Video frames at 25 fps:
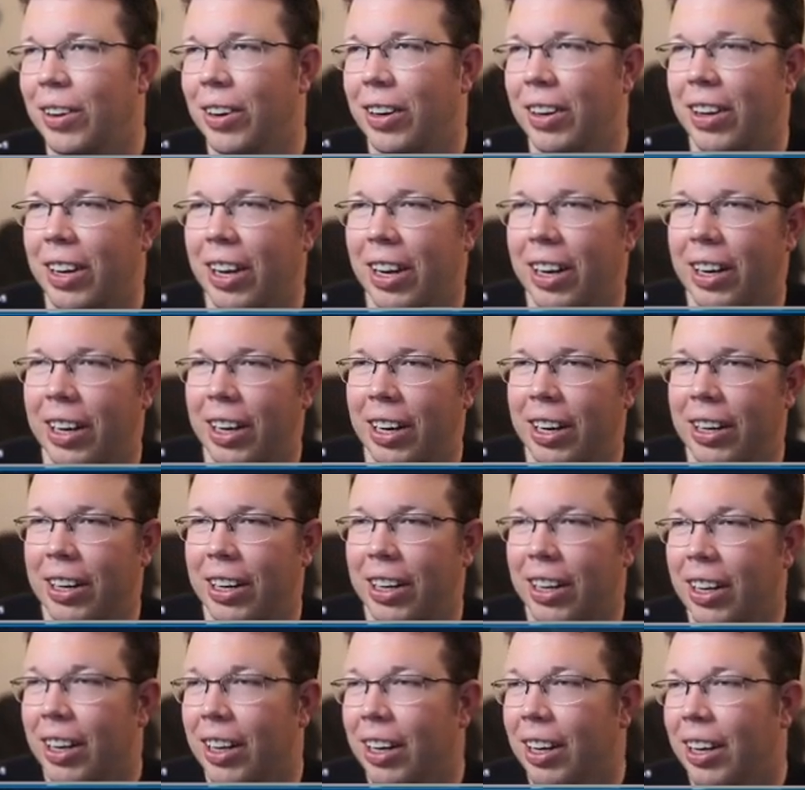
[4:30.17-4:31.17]
we could have gotten eight.
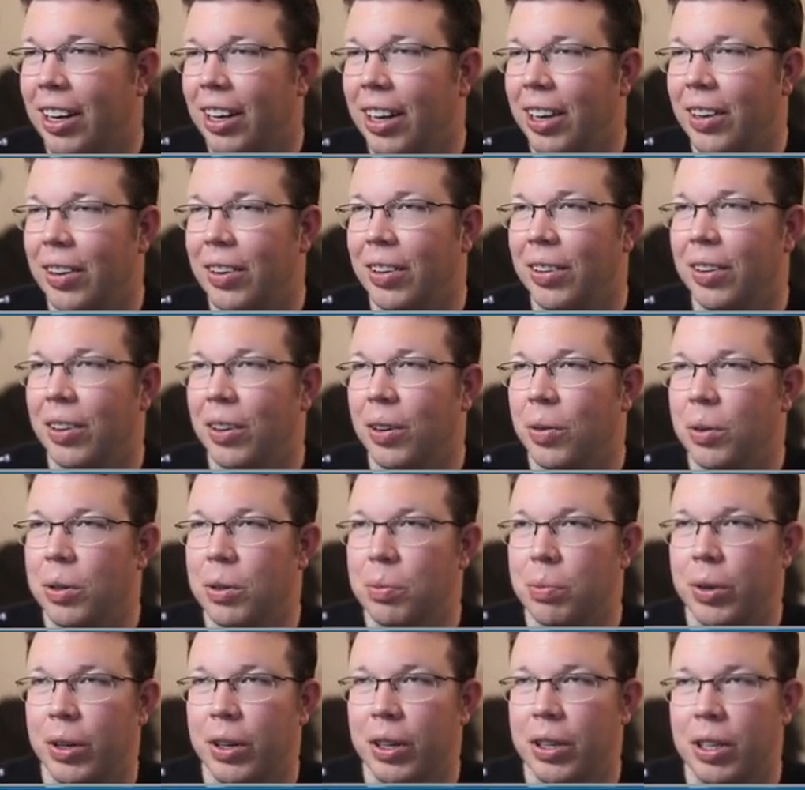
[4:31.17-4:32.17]
He, he
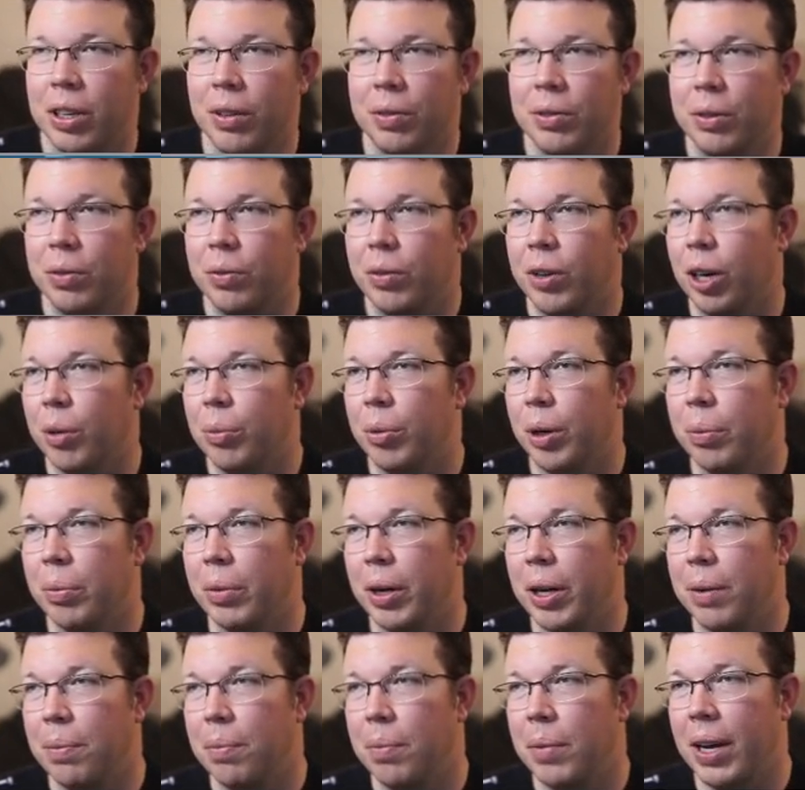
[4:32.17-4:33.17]
was pretty tough to farm on
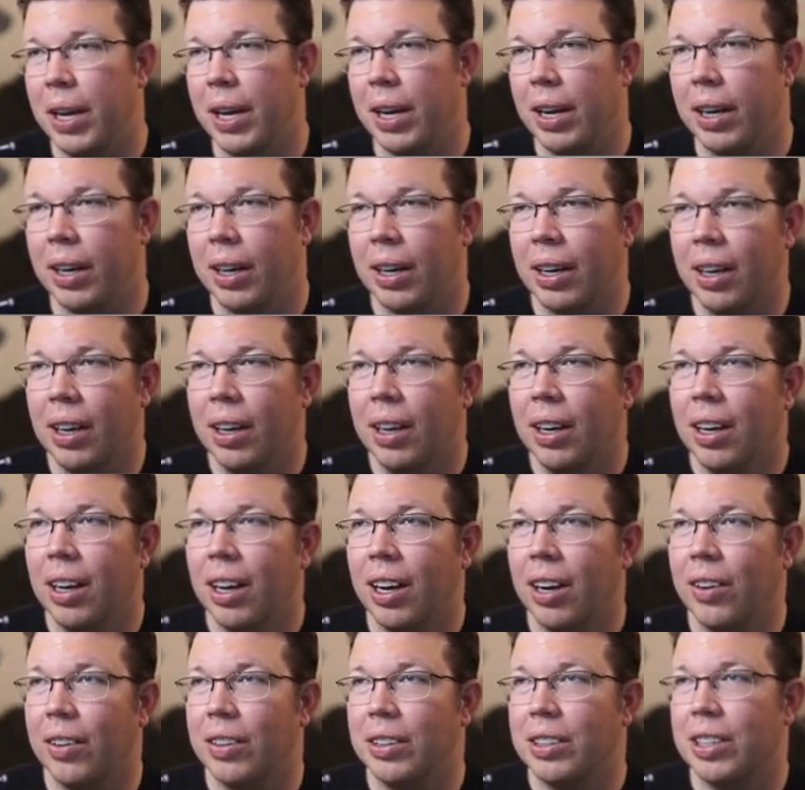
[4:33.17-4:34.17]
my main.
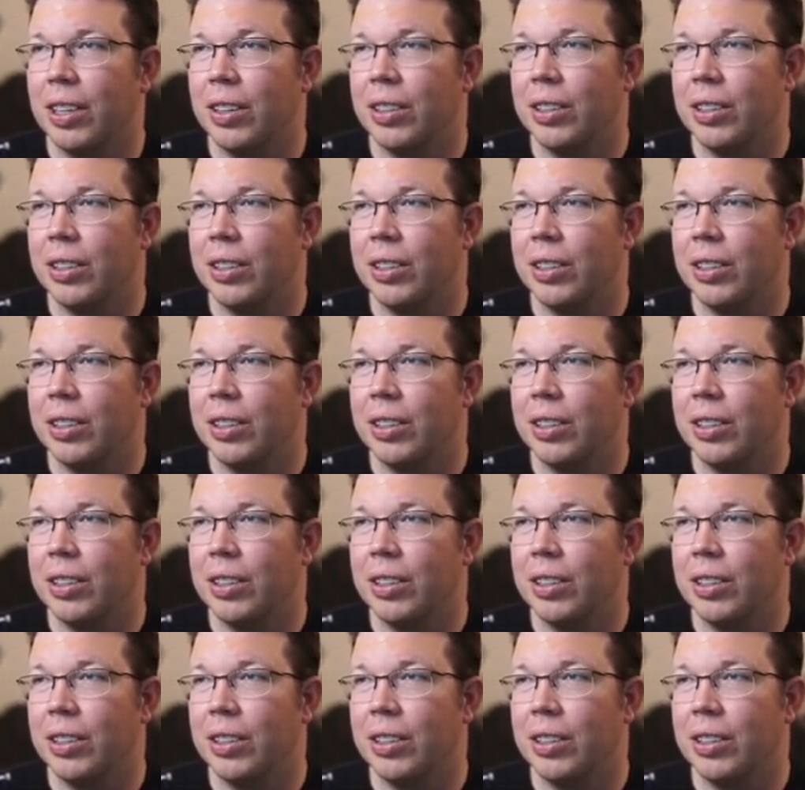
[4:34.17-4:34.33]
I know it